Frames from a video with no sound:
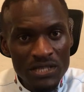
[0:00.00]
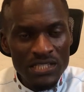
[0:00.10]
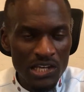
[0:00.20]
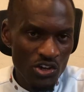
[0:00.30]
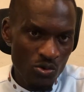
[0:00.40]
be
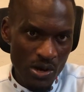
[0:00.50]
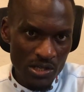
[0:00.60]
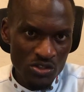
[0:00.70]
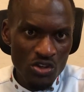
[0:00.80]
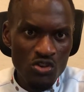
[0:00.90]
secure.
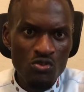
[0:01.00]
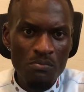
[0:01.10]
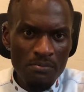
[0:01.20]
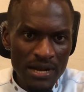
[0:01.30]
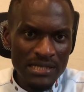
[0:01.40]
So you
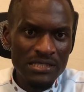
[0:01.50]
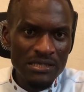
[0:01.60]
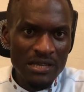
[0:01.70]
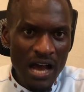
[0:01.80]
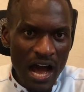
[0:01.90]

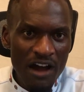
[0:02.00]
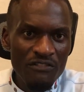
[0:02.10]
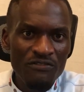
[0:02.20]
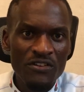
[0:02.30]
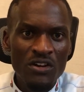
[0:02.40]
must
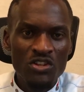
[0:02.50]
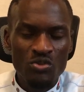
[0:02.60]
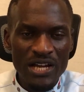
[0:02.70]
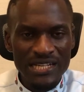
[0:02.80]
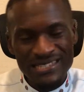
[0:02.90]
have
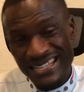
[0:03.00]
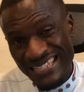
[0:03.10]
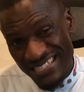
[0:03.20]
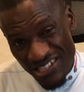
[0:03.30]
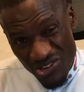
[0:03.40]
to understand
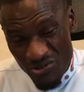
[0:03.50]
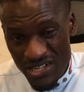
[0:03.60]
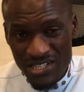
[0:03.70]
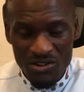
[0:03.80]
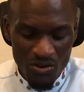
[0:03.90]
the
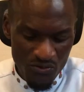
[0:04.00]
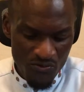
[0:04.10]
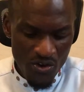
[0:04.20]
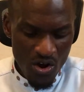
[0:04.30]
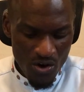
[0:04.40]
security
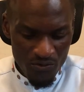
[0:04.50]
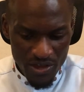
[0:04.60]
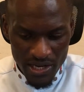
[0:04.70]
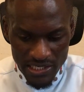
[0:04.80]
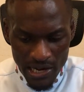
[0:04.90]
of
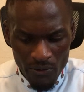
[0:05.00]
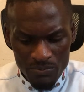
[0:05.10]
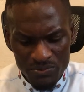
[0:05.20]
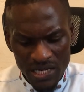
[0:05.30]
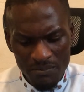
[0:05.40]
the entire
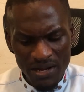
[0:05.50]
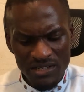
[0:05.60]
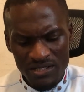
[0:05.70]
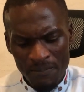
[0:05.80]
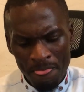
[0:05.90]
website.
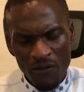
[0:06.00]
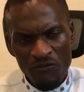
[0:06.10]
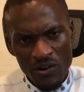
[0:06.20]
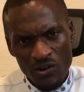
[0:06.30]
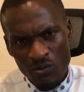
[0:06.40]
But
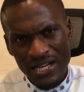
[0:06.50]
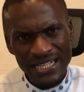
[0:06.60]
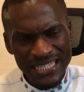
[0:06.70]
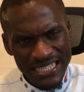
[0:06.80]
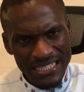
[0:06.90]
very
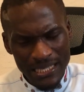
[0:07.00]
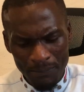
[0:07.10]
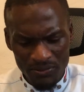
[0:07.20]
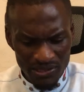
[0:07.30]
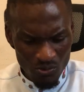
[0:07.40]
quickly, in
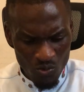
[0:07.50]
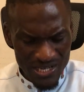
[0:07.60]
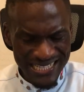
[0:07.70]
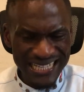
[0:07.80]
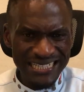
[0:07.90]
depth, we
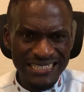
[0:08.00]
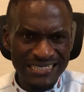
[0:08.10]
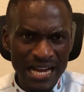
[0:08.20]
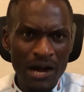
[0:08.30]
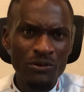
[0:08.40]

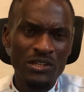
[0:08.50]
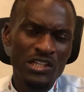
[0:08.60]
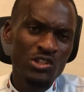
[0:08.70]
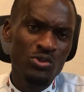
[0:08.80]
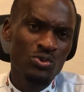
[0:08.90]
dig down
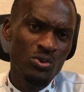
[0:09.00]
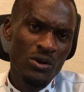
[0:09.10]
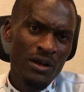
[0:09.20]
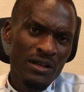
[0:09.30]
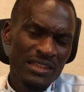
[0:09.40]
into
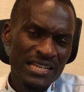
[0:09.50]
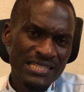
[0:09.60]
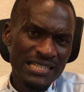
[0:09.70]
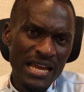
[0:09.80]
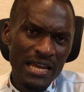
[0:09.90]

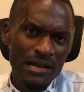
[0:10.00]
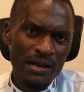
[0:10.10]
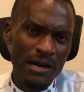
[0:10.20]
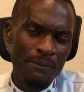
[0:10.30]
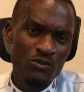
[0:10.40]
things like
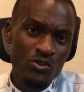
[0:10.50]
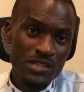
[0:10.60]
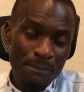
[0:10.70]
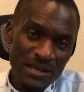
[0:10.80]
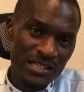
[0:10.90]

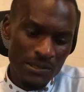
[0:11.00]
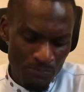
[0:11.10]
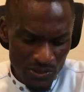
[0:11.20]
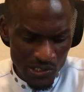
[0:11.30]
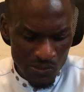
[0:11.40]

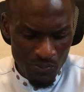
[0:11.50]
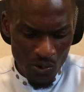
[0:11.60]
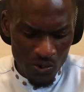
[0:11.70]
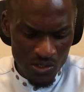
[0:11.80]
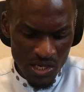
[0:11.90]
usability
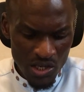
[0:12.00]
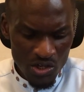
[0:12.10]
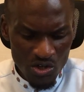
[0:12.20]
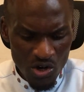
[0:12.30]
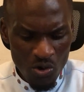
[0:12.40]
principles.
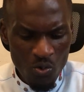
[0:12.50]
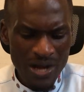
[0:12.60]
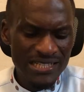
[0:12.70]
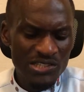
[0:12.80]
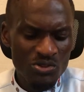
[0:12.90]
You know,
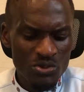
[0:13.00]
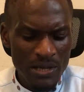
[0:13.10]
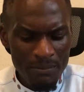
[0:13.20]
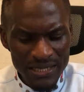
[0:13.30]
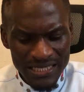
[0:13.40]
what is
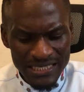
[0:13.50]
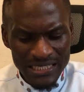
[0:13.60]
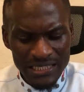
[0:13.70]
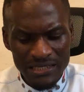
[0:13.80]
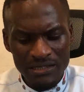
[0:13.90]

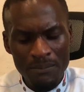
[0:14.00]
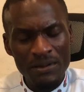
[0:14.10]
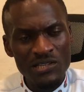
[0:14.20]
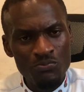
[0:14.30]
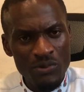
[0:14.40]
usability, the
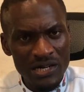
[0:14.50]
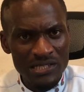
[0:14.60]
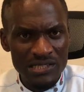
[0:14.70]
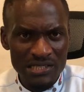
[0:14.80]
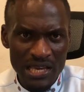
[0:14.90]
best
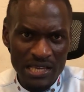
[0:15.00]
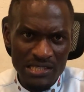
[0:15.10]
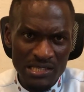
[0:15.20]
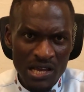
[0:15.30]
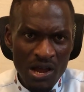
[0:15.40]

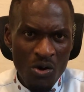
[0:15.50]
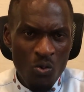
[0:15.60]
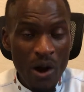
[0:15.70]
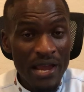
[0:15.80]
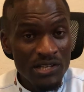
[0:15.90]
practices,
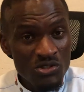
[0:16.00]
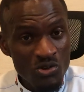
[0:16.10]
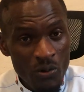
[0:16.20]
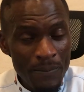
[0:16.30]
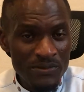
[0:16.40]
why is
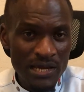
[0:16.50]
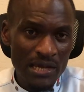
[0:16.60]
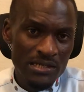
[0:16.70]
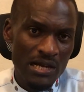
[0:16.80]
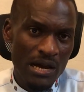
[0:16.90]
your
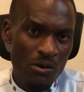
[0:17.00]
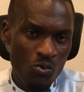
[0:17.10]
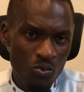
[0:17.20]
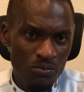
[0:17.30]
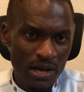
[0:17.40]
website,
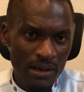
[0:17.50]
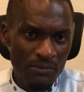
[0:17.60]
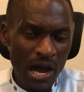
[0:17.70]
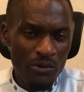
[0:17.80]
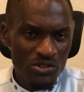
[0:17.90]

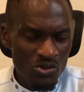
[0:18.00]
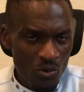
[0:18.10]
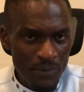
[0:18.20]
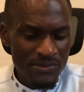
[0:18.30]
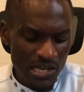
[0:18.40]
how is your
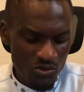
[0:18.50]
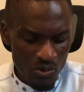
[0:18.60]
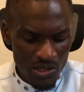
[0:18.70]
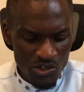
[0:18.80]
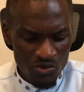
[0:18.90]
website
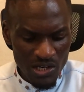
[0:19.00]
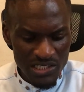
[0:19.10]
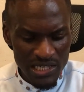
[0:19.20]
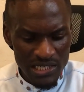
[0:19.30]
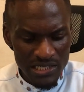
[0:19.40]
well
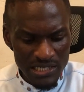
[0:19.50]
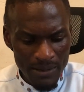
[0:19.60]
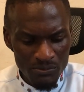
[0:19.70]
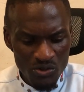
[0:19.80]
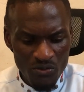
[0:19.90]
structured in
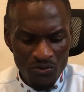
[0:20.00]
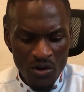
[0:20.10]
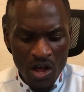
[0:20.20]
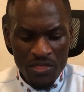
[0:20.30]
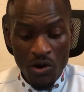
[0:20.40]
terms of
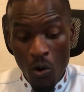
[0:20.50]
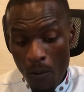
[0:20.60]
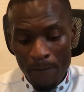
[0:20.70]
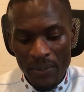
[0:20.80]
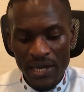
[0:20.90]
the
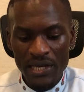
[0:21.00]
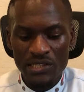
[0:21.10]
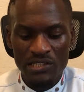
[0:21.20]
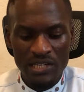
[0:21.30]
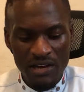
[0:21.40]
home
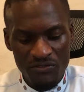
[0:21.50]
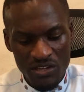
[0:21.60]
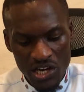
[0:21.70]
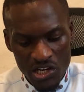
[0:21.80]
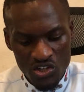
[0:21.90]
page, the
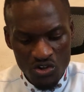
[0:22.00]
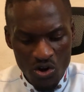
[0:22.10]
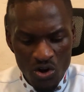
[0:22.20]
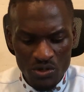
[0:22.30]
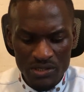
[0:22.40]

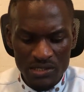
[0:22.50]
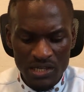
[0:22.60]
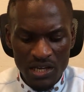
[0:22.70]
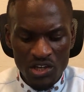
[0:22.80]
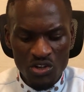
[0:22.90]
navigations,
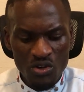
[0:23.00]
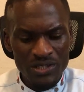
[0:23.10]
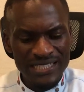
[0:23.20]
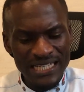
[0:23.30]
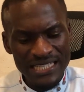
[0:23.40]
you know,
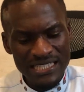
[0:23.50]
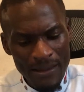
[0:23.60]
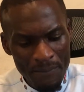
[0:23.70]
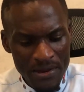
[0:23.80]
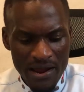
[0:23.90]
the text
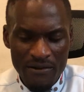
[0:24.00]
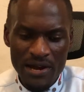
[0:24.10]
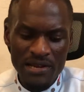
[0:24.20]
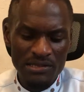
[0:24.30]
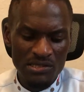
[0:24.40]

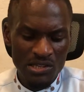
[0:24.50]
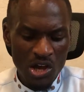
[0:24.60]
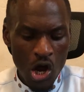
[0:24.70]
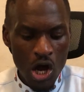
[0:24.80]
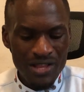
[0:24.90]
appearance.